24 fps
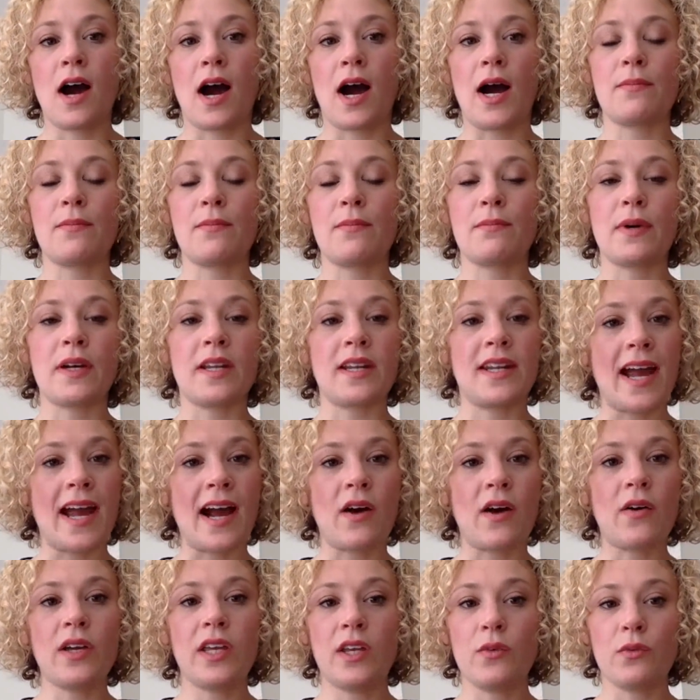But
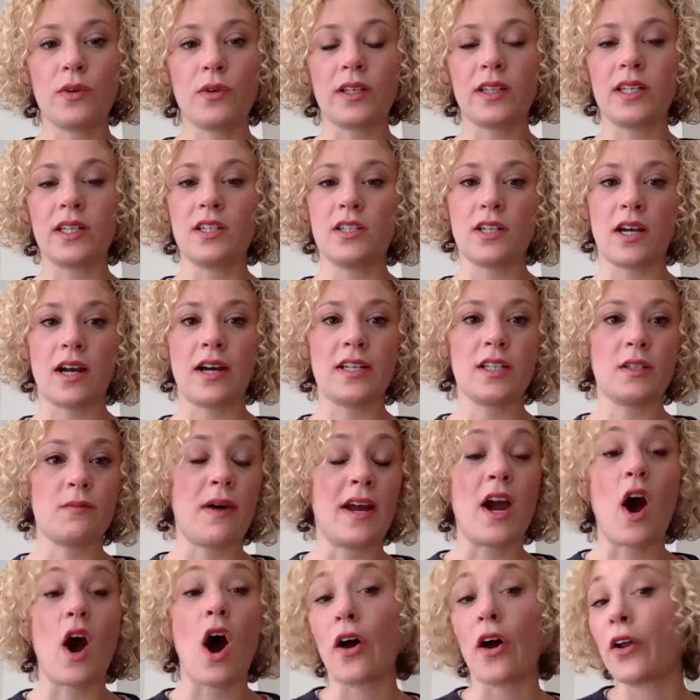now he really does my
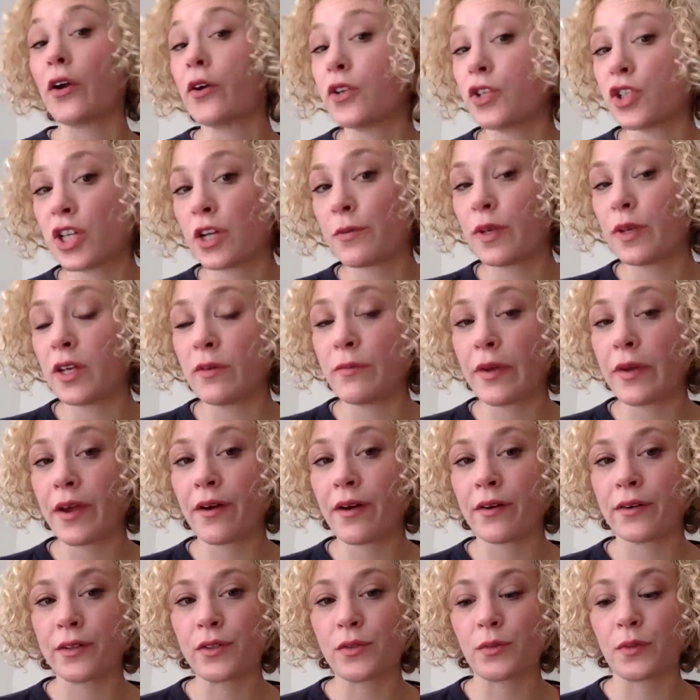auto ship
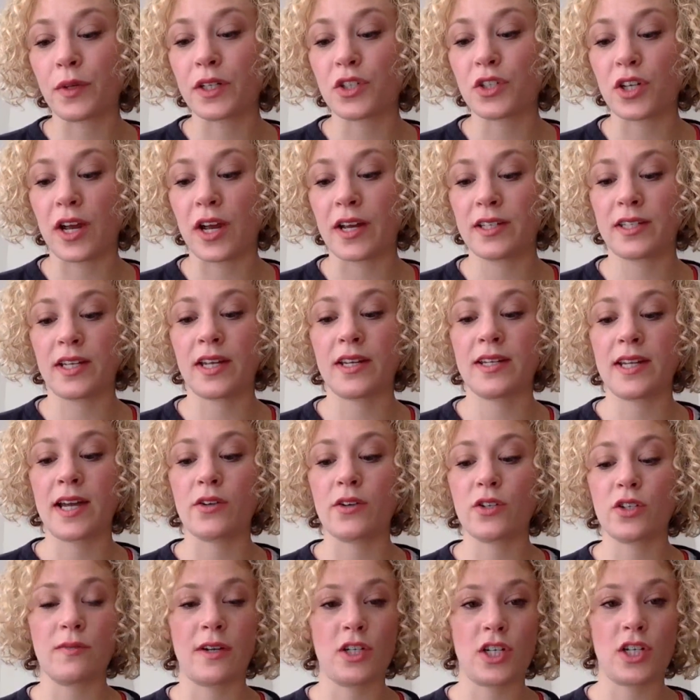emails, which I send out
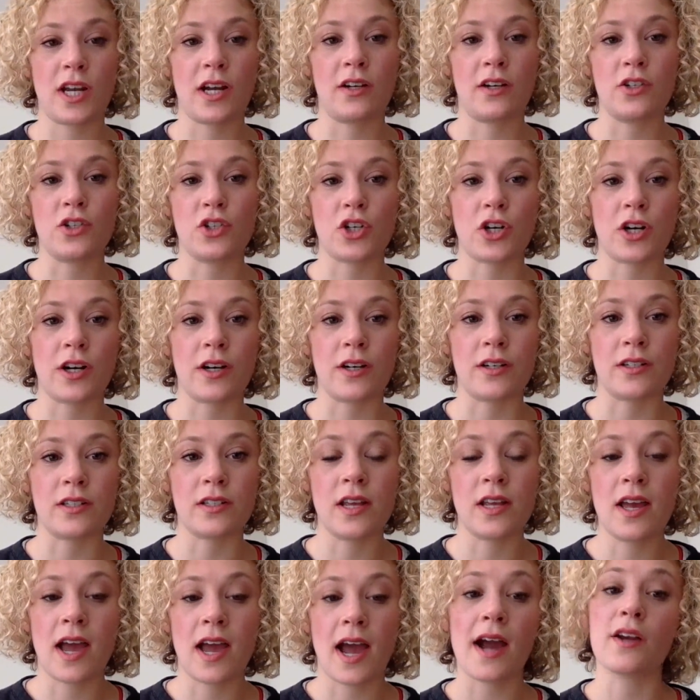to my challengers
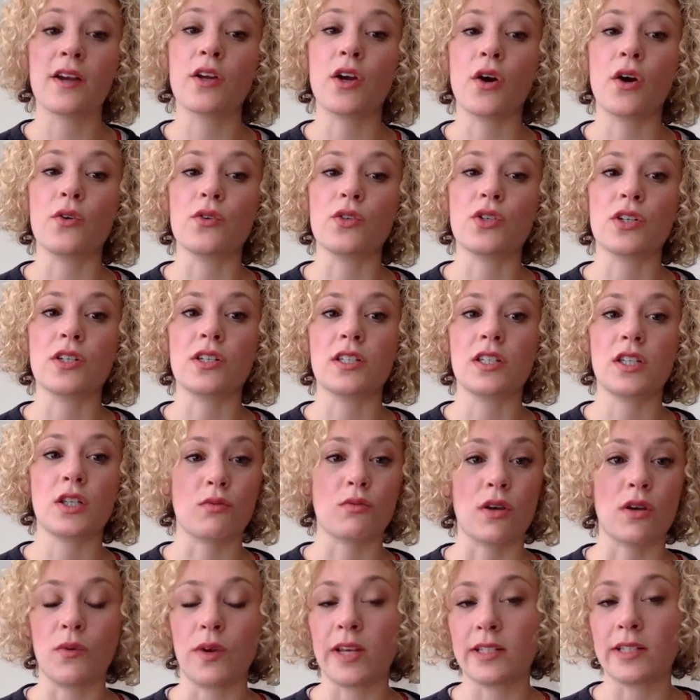and coaches 3
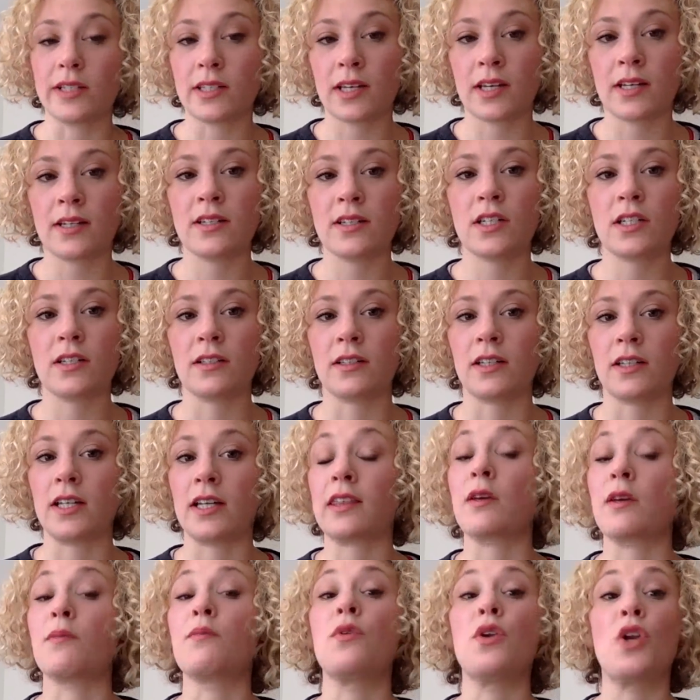weeks in to let
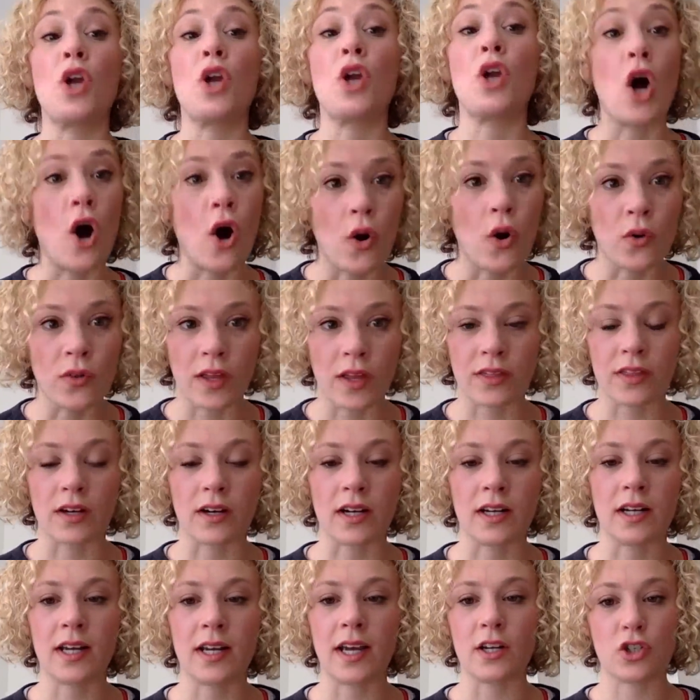them know that they're
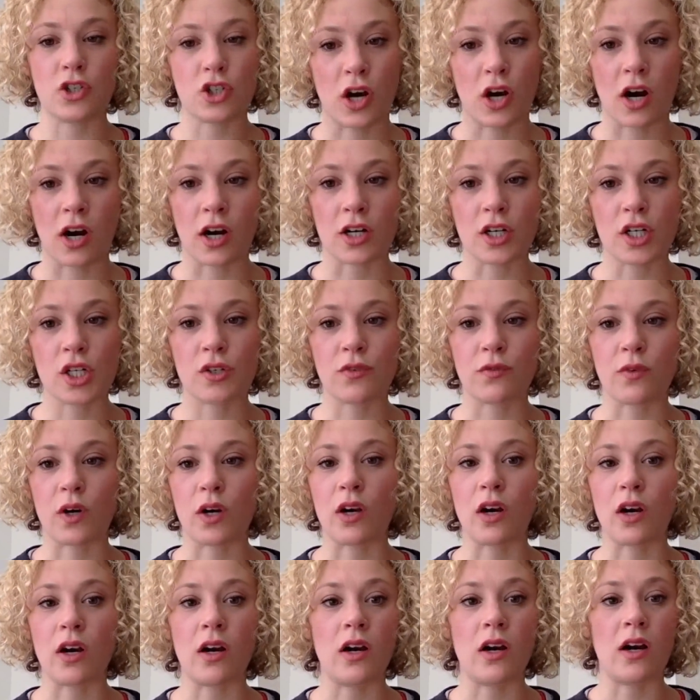going to get charged
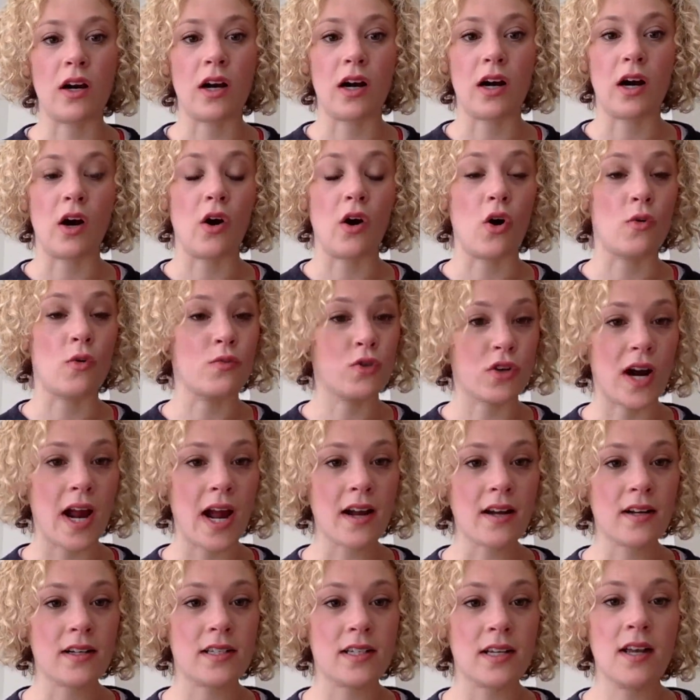for a home
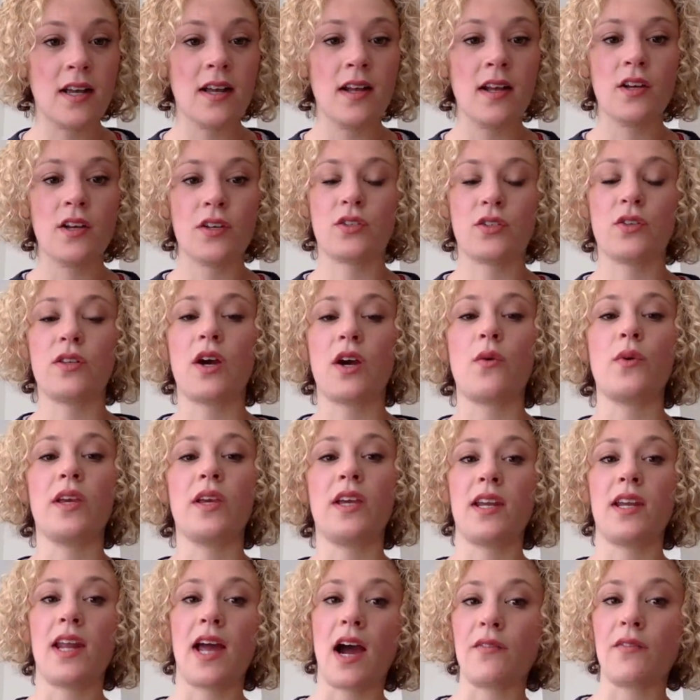direct, so that we
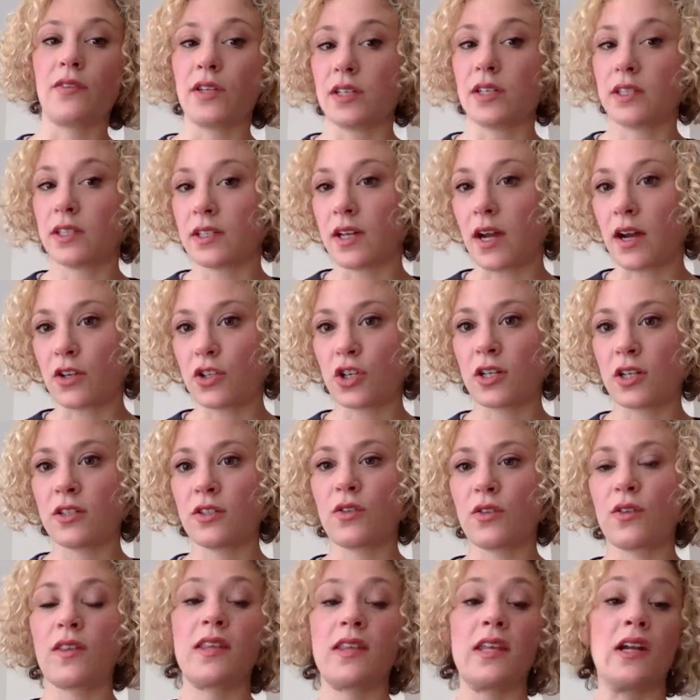can have a discussion
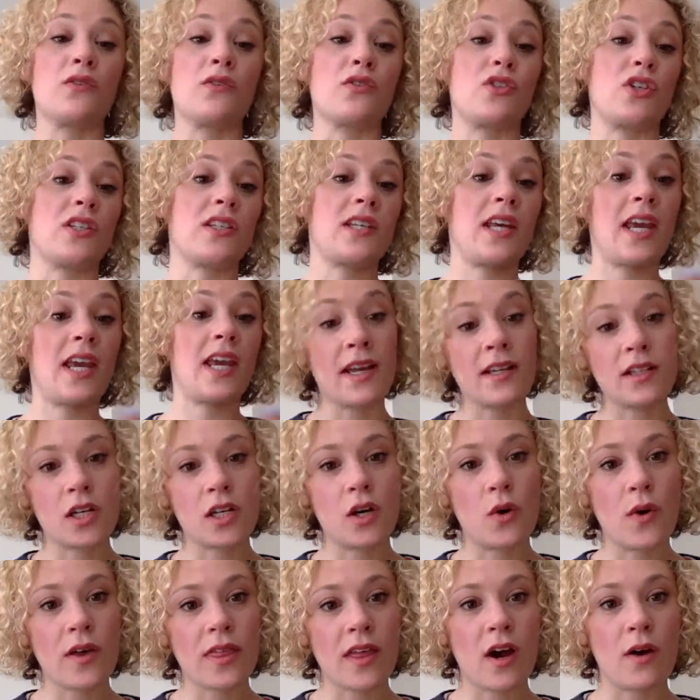so that they don't just
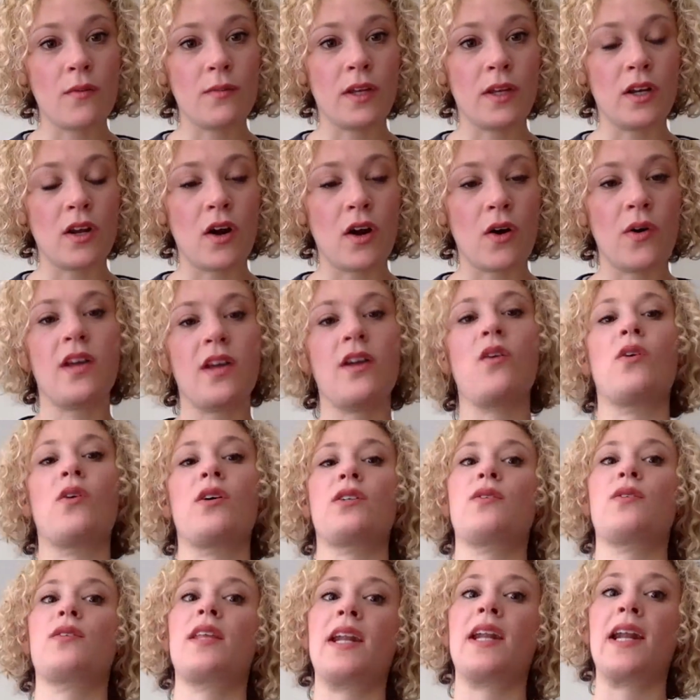cancel without me knowing, or
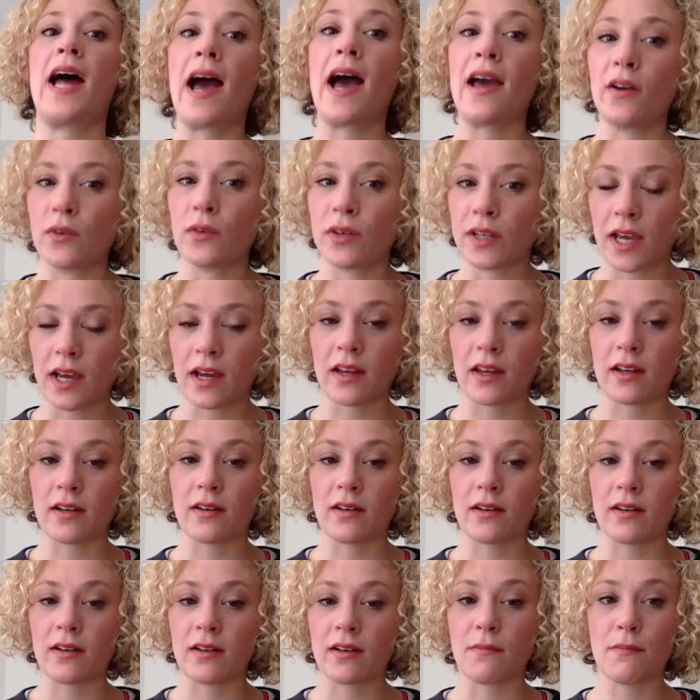so that I don't get
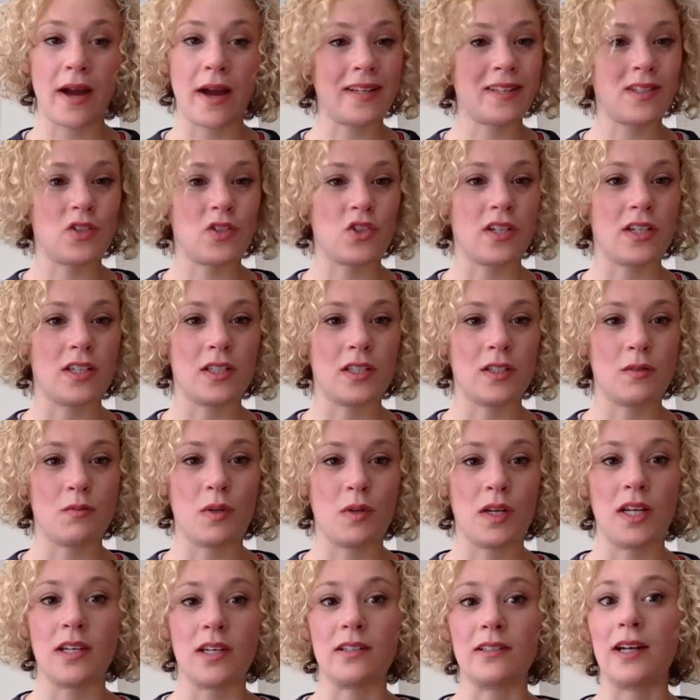messages
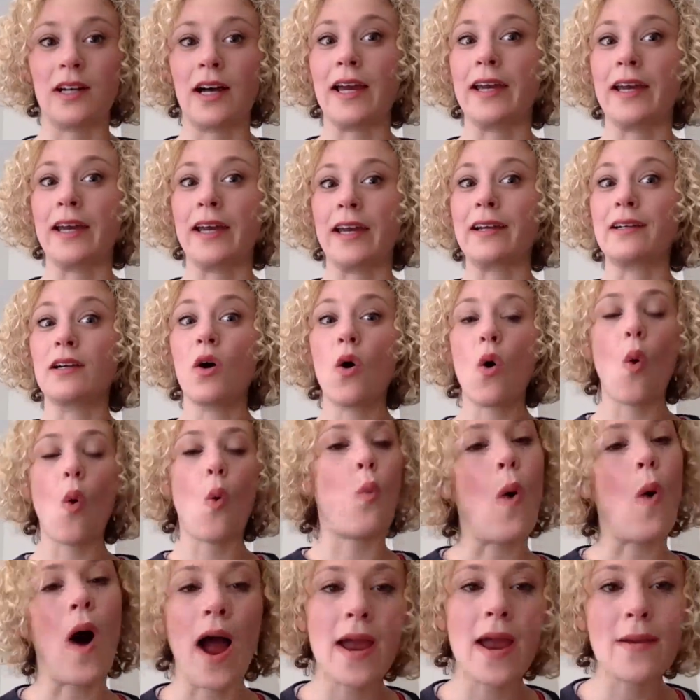being like,
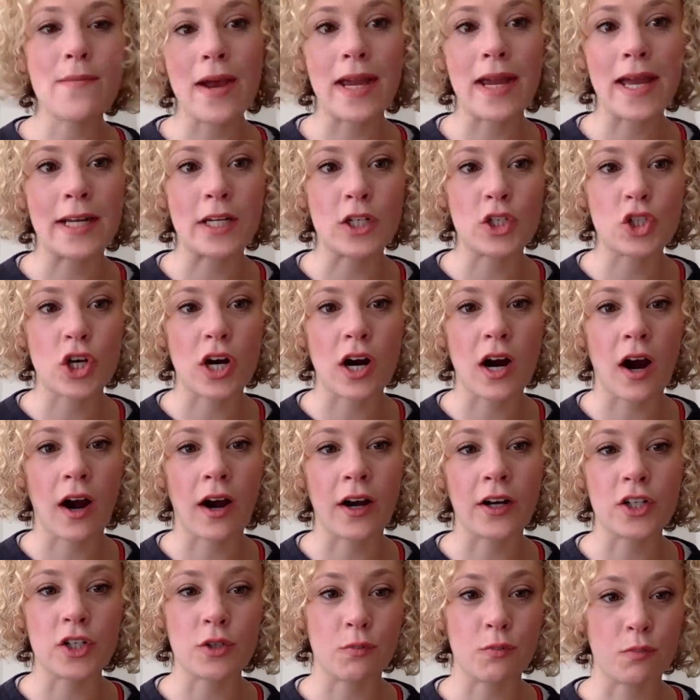why am I getting
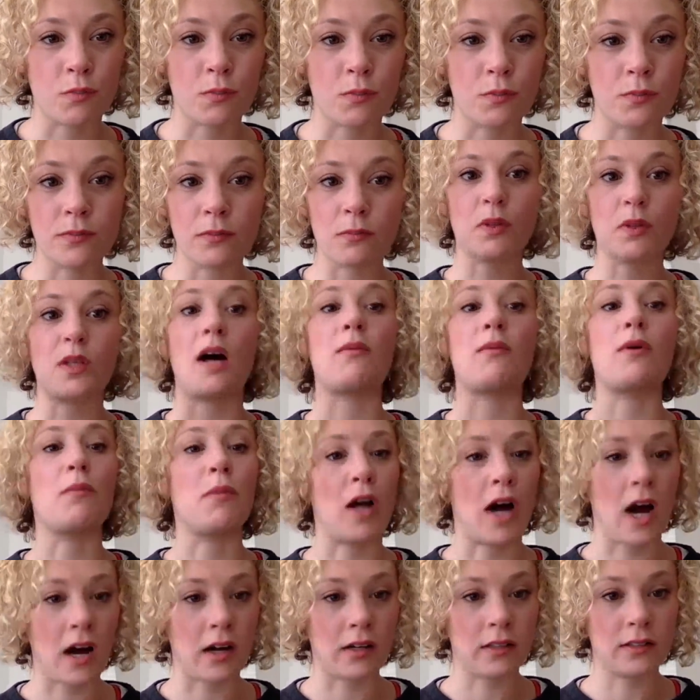charged? Blah, blah,
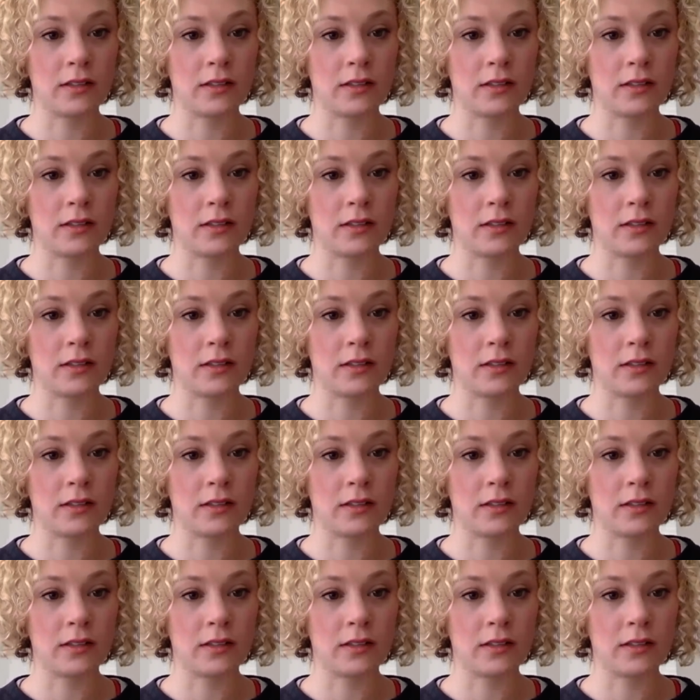blah.